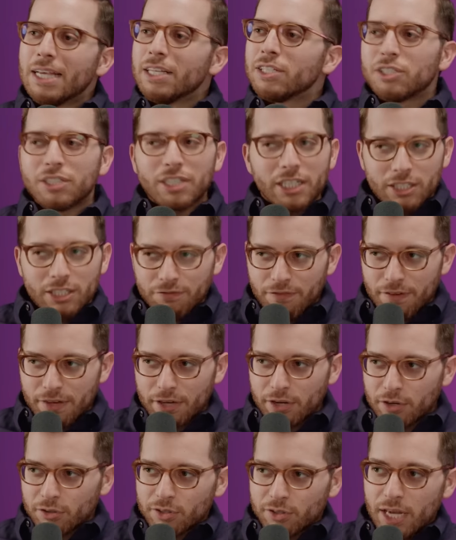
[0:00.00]
six
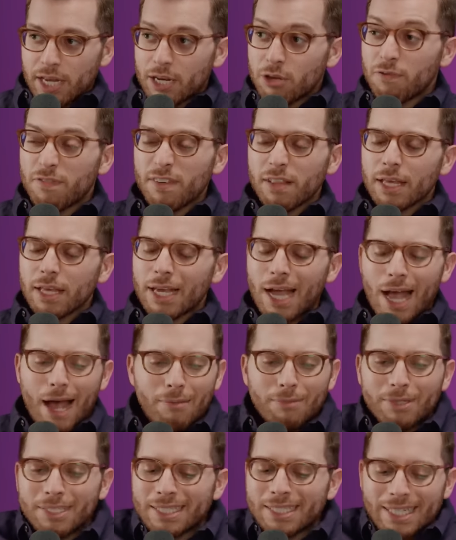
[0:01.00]
figures and you feel like
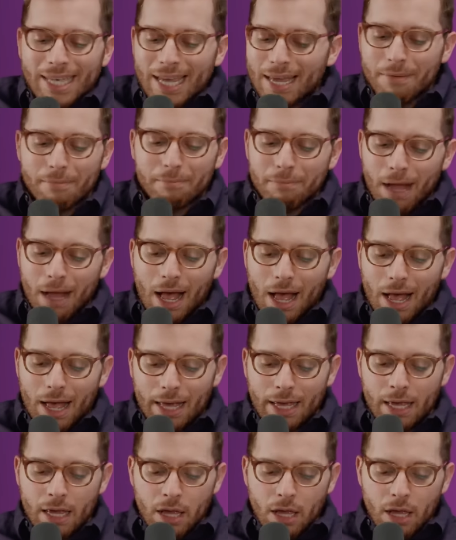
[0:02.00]
I'm just getting by,